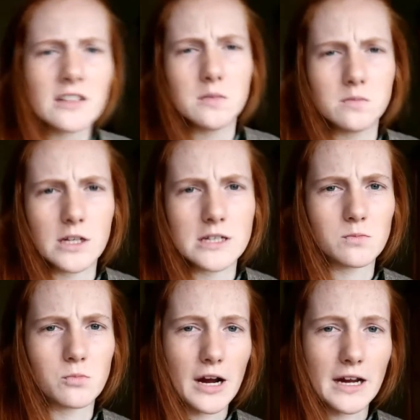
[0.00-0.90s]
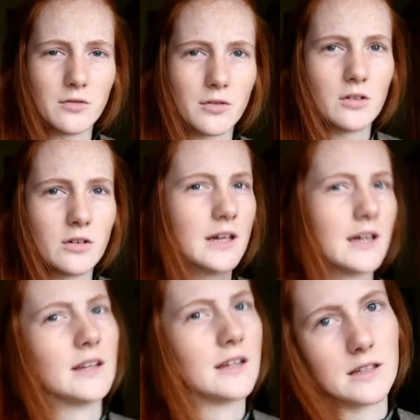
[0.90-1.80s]
Apparently cousin Brian found
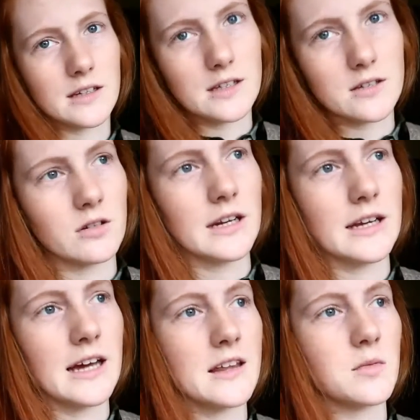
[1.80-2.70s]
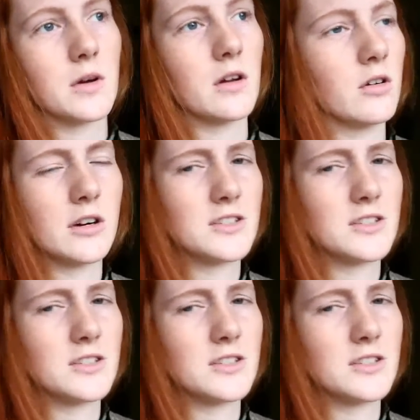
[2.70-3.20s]
it and then he told Auntie Kath about it,